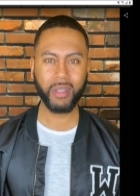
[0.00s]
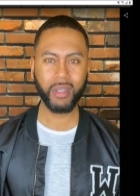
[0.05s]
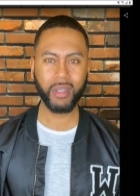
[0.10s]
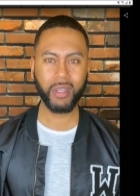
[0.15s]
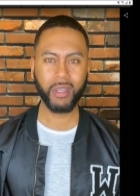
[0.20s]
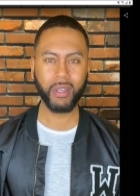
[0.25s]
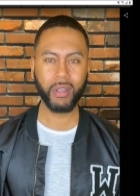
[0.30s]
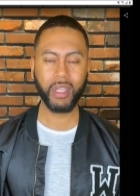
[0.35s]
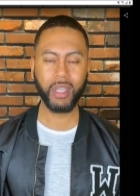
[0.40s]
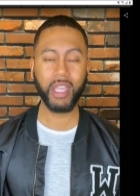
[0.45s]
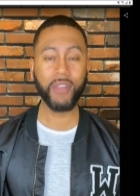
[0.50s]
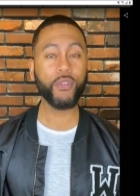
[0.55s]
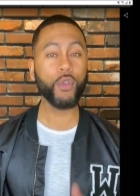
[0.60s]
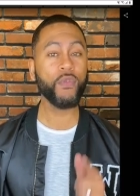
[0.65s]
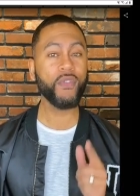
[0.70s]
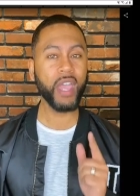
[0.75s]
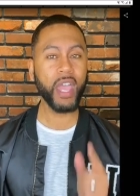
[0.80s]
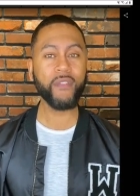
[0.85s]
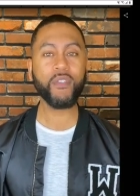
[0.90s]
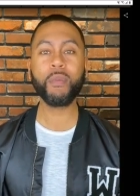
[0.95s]
If you've
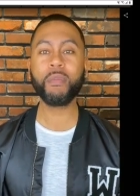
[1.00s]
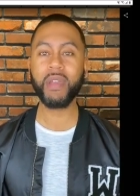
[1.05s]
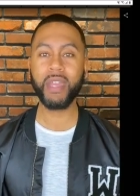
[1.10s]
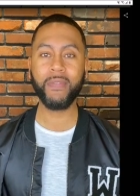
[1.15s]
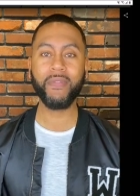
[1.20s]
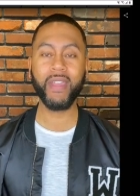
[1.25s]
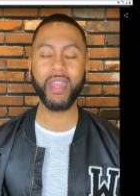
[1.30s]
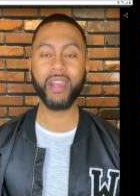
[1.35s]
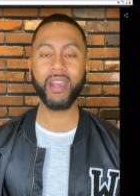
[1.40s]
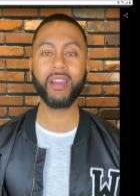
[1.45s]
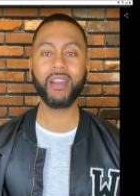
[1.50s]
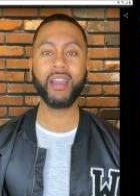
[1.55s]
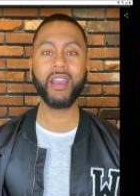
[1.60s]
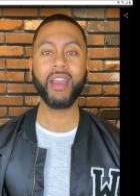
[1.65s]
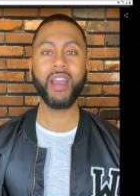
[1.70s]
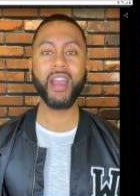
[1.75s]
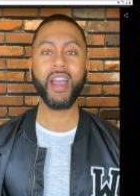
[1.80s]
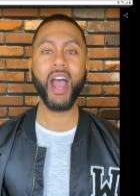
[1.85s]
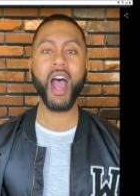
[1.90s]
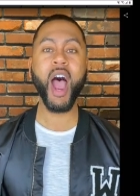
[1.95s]
ever been there,
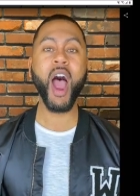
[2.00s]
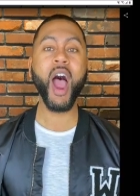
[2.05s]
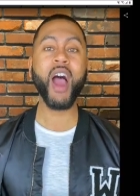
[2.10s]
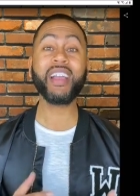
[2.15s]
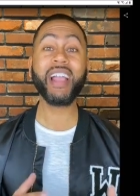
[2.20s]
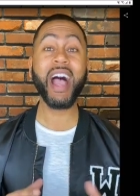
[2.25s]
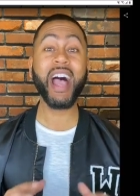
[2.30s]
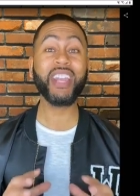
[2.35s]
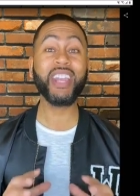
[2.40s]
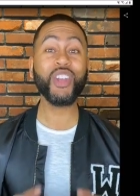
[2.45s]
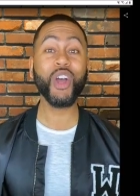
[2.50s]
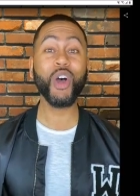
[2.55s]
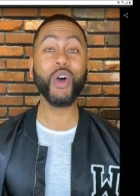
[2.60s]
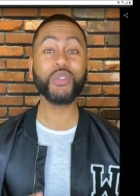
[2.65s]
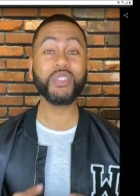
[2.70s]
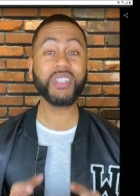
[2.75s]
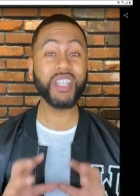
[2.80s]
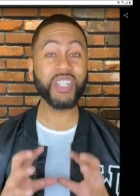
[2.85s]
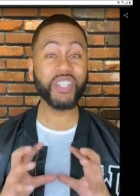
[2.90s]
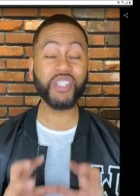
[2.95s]
our God knows
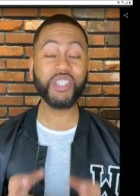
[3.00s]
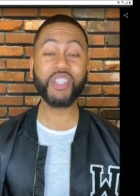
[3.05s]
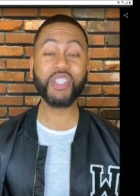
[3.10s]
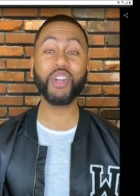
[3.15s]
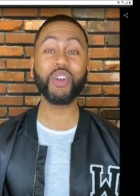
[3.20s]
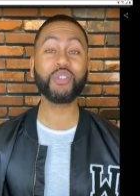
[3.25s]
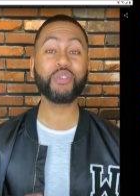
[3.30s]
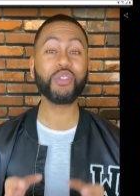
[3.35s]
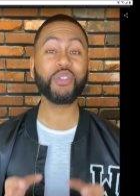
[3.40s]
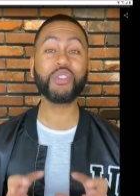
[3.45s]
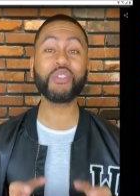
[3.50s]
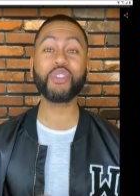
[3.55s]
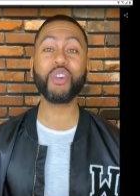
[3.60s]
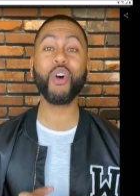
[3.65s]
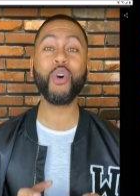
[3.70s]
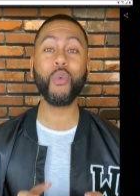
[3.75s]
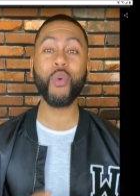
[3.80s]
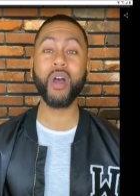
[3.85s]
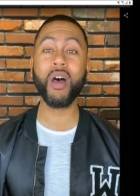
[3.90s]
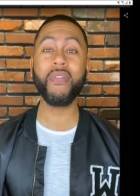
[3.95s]
His children so
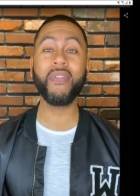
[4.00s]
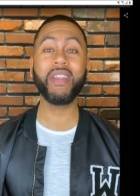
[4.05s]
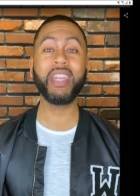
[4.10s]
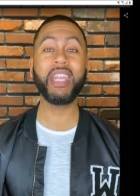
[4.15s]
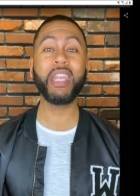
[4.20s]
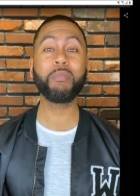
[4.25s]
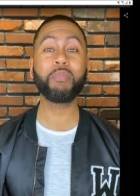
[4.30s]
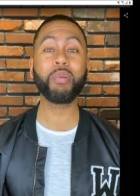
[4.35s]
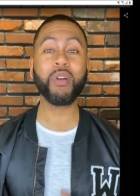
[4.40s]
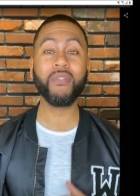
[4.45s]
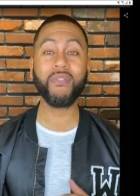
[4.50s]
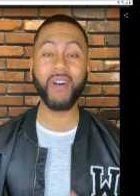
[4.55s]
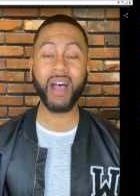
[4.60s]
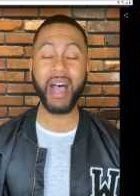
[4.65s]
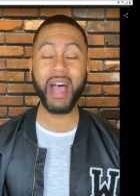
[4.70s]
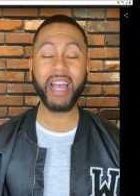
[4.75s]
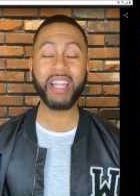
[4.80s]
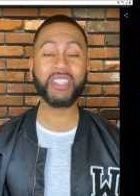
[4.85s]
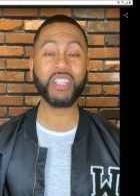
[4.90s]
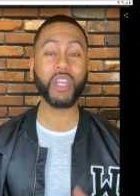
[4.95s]
well that He
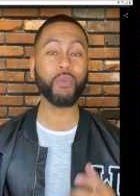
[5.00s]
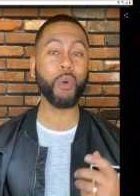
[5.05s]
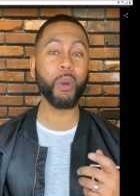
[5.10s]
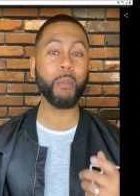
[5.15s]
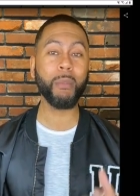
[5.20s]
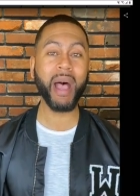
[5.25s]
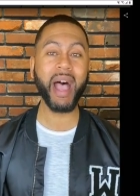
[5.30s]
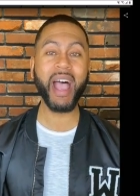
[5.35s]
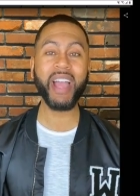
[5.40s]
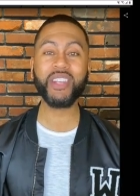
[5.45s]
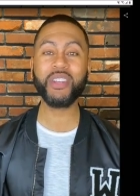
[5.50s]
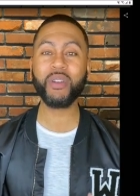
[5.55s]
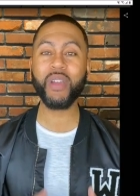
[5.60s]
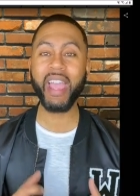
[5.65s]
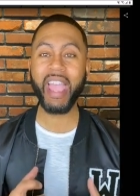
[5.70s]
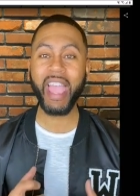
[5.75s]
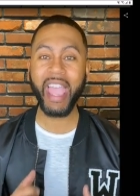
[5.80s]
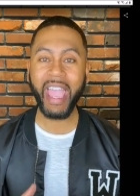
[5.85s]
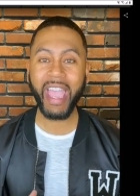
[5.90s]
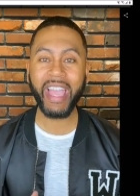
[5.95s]
provides a reminder
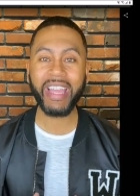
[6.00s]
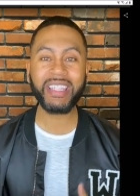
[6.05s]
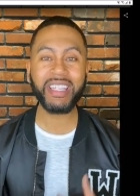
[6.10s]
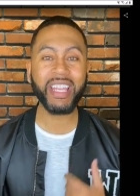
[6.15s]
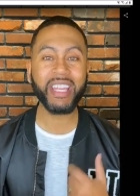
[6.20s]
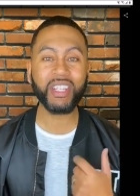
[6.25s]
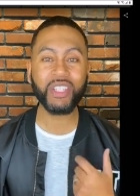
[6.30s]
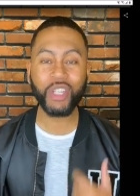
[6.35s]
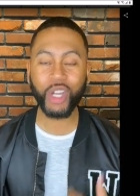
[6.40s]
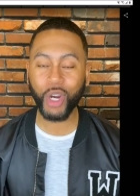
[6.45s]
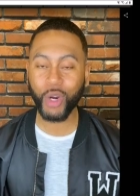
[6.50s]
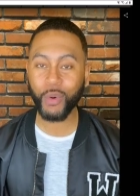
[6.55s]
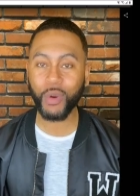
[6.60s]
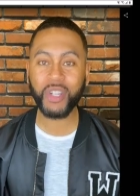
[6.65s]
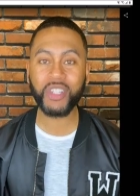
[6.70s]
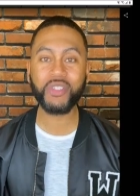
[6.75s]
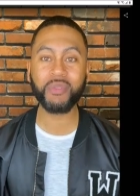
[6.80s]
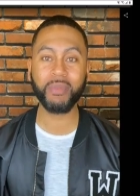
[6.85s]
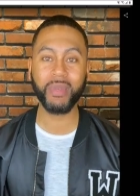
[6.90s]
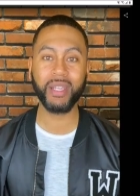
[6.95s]
and
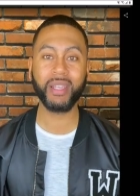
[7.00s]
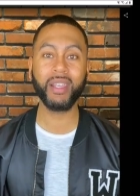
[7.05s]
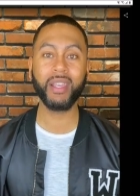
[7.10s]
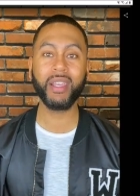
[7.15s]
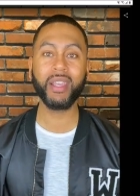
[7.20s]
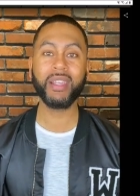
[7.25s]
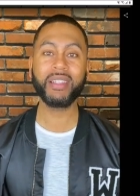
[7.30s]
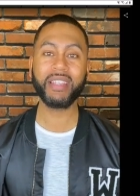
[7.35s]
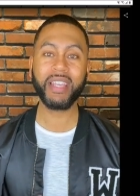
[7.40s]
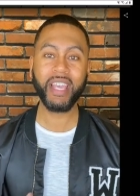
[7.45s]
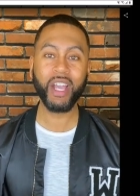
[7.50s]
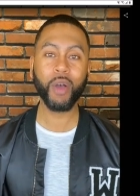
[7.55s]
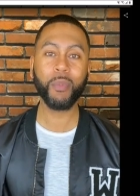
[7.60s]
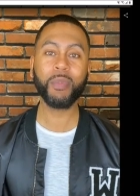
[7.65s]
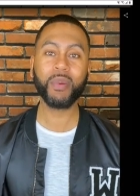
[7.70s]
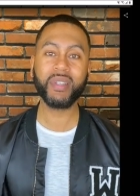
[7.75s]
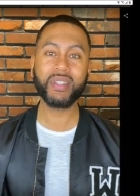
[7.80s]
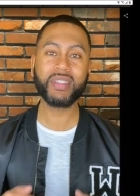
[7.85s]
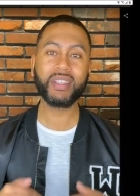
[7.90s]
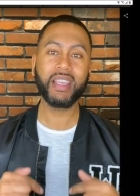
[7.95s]
encouragement to help
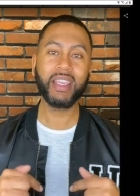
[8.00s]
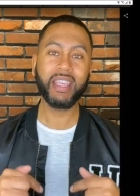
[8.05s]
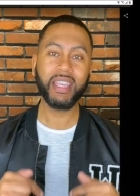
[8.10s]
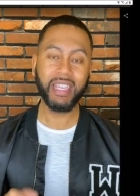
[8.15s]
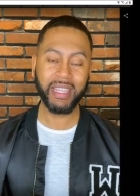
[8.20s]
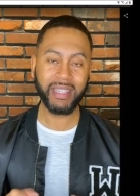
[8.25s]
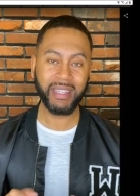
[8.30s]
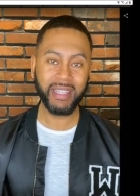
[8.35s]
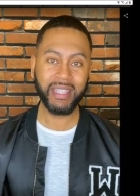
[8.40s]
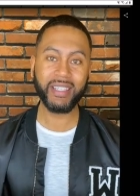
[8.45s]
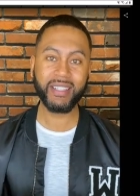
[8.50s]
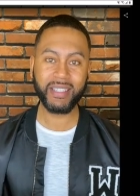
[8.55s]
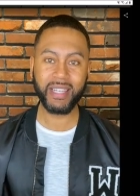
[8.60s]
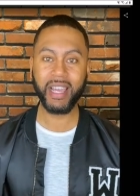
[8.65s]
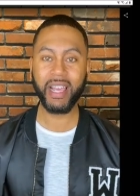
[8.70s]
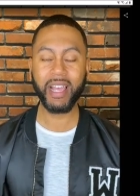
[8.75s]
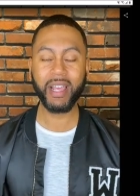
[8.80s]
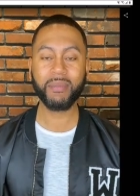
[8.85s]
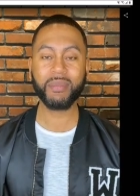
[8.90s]
us in these times.